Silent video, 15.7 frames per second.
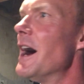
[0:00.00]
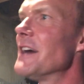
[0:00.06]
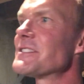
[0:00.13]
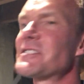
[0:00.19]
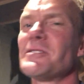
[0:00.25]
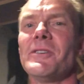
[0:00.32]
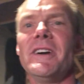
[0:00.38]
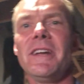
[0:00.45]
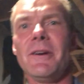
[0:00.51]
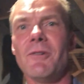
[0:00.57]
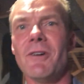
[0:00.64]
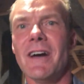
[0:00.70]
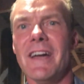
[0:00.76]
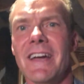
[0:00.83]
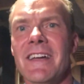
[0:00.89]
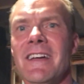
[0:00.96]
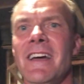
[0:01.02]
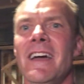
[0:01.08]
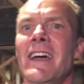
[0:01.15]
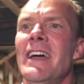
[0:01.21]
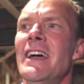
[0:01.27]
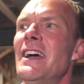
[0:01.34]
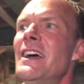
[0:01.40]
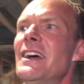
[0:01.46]
So anyway,
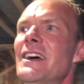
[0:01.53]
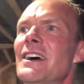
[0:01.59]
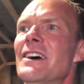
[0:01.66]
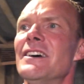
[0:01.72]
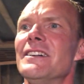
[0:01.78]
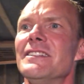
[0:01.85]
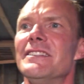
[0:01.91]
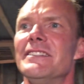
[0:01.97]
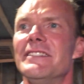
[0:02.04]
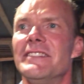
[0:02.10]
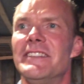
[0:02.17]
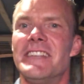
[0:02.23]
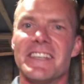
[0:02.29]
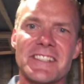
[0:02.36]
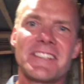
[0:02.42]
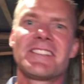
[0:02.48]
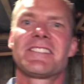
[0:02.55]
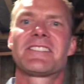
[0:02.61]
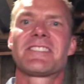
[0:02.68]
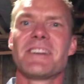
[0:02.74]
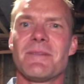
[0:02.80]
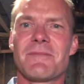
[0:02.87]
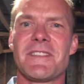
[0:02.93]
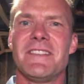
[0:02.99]
this is
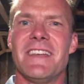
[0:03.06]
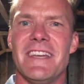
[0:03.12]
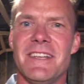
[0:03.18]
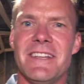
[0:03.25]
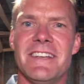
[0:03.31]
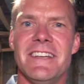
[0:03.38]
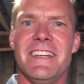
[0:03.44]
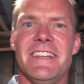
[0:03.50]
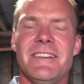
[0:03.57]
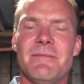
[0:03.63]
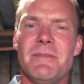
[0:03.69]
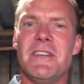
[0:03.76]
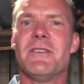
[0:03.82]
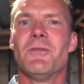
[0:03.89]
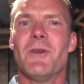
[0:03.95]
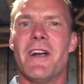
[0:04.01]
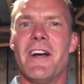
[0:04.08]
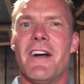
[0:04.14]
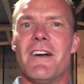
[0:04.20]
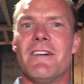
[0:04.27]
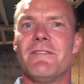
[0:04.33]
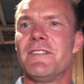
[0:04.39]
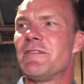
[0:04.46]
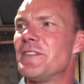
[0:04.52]
something that you need to be aware
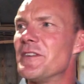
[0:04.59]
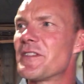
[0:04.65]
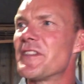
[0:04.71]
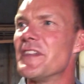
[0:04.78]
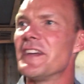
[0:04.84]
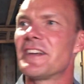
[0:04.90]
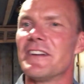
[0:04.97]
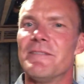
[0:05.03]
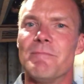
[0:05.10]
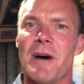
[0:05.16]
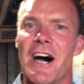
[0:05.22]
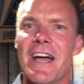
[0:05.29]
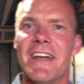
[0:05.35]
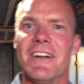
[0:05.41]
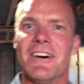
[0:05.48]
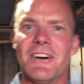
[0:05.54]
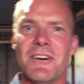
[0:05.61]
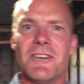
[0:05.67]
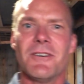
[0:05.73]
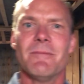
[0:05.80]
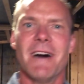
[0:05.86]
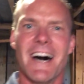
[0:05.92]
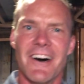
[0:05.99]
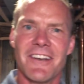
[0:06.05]
of if you're thinking of buying a
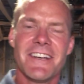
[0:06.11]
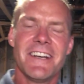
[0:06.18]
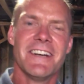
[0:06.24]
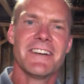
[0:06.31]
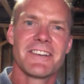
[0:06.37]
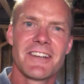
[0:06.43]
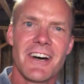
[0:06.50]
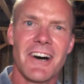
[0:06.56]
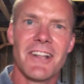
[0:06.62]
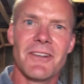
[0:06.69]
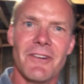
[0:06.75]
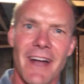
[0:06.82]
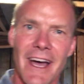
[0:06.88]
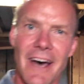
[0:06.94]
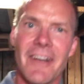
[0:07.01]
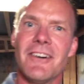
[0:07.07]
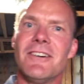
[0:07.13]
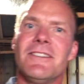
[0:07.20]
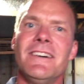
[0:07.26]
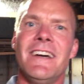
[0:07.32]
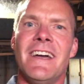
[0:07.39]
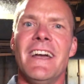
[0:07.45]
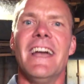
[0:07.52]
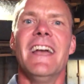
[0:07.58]
home out here in Colorado.
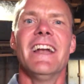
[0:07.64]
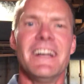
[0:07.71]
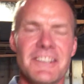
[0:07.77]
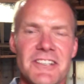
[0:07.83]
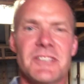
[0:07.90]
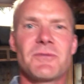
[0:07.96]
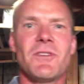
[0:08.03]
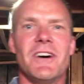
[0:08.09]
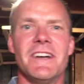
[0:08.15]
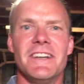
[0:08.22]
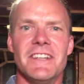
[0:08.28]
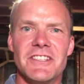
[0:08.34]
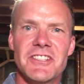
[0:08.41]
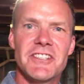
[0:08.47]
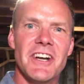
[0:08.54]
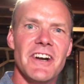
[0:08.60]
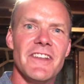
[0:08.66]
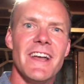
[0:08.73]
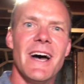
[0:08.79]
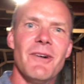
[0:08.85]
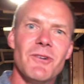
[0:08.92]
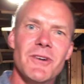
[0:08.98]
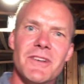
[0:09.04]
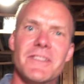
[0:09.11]
And I just wanted to share
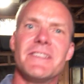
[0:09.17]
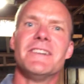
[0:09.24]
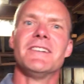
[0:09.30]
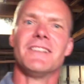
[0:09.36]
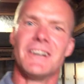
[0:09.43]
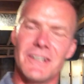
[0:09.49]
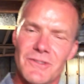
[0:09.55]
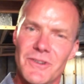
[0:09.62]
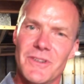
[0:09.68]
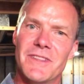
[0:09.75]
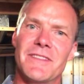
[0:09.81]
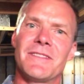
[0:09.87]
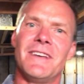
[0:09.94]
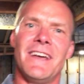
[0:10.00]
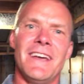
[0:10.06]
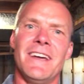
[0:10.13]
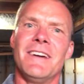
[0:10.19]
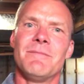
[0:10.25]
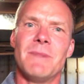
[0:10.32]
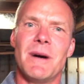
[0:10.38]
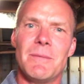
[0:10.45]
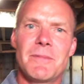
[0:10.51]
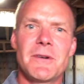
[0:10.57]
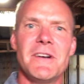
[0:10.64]
that with you along with
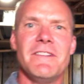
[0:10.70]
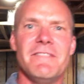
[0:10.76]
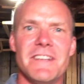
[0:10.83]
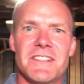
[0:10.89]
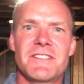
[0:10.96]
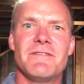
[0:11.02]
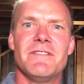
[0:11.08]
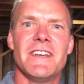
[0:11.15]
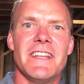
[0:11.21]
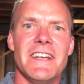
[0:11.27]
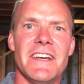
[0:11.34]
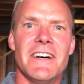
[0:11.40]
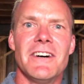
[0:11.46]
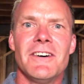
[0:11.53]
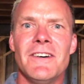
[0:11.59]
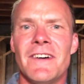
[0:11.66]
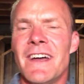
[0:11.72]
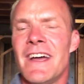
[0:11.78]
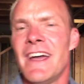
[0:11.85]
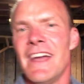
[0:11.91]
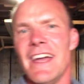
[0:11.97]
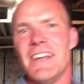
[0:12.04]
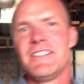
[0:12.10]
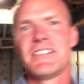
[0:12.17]
my previous video.
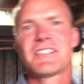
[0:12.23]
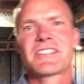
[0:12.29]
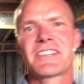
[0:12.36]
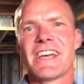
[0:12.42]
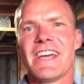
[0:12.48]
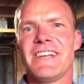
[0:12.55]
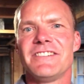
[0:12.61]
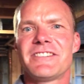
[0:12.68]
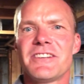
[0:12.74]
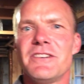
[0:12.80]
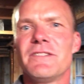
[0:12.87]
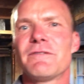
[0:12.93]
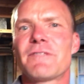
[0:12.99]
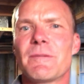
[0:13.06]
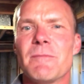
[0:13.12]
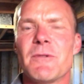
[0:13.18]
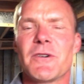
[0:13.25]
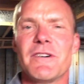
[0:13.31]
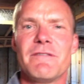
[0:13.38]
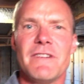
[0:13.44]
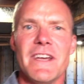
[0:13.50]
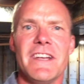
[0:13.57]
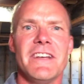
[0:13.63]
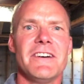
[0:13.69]
And just stay tuned for more
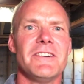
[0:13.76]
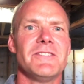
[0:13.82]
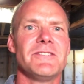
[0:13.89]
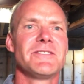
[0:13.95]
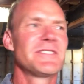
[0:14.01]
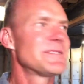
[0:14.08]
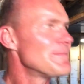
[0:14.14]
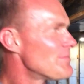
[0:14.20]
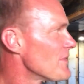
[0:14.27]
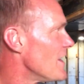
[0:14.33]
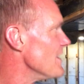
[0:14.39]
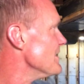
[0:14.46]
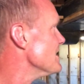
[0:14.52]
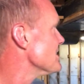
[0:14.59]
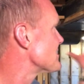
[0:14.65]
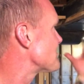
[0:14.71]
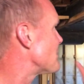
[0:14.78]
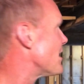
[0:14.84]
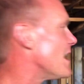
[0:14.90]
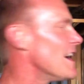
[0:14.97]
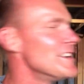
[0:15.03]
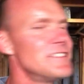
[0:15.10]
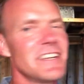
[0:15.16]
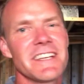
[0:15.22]
videos on this
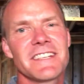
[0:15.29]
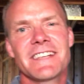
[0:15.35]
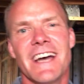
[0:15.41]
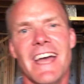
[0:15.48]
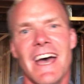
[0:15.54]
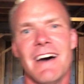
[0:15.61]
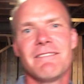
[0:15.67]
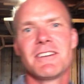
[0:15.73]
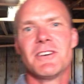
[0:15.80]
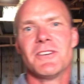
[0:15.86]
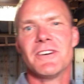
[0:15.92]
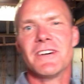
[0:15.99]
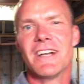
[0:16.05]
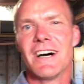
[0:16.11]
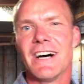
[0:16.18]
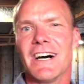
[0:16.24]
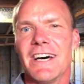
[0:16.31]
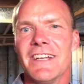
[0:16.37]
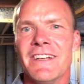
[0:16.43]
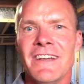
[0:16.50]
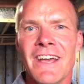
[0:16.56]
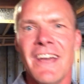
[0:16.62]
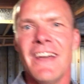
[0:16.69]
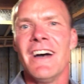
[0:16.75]
project I have going on.
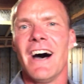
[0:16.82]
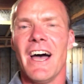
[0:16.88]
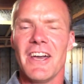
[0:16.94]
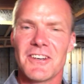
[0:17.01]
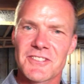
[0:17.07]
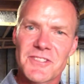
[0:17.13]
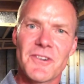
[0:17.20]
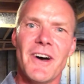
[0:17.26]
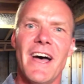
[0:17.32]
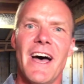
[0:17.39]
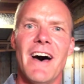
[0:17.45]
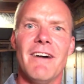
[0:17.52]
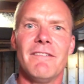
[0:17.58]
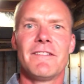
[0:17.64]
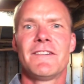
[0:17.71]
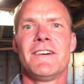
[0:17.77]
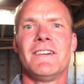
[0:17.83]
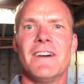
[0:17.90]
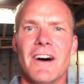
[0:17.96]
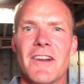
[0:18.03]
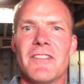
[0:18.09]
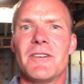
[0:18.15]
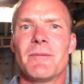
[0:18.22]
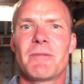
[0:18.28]
I also have
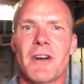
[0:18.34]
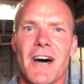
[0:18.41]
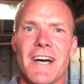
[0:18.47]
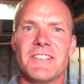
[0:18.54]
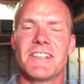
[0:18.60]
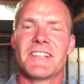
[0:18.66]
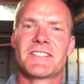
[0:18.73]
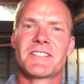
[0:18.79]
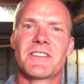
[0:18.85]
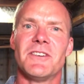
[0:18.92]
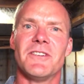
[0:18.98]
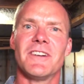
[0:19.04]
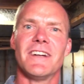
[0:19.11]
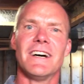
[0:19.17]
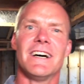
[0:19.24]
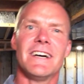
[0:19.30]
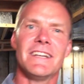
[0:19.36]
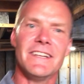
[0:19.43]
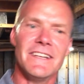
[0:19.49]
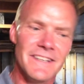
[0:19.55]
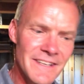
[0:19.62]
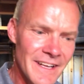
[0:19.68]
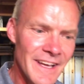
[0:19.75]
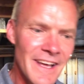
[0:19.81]
other projects going on,
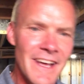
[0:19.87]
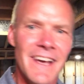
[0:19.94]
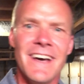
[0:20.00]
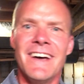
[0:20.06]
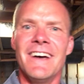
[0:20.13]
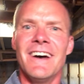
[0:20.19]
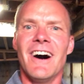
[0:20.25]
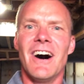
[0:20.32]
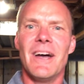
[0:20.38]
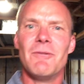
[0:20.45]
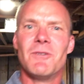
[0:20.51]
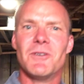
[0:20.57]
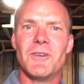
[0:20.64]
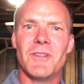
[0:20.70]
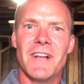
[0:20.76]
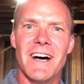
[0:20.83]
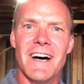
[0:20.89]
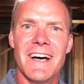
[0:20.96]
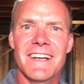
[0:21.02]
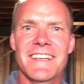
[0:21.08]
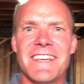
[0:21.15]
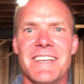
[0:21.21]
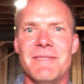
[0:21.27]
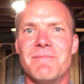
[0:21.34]
and I will
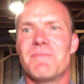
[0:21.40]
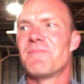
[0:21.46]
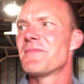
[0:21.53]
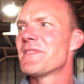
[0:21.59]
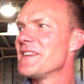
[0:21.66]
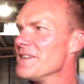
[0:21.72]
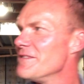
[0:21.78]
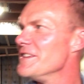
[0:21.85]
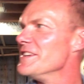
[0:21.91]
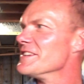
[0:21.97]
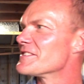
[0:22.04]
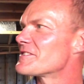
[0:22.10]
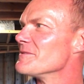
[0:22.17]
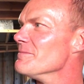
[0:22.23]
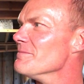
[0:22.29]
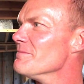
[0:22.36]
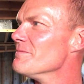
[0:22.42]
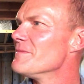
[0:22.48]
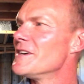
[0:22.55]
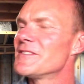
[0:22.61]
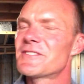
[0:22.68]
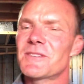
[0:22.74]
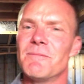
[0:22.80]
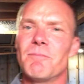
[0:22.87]
keep giving you some
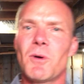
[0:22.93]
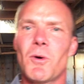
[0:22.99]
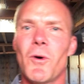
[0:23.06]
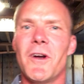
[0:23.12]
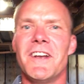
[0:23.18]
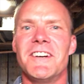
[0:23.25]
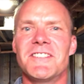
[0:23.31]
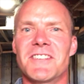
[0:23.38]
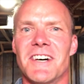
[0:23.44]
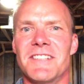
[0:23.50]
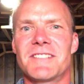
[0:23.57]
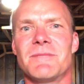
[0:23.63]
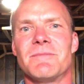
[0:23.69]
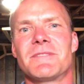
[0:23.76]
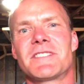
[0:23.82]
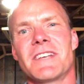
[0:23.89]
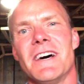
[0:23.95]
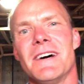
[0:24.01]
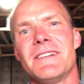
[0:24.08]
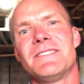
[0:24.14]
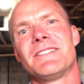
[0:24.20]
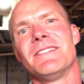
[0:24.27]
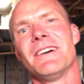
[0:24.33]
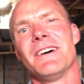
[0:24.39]
pointers on some stuff.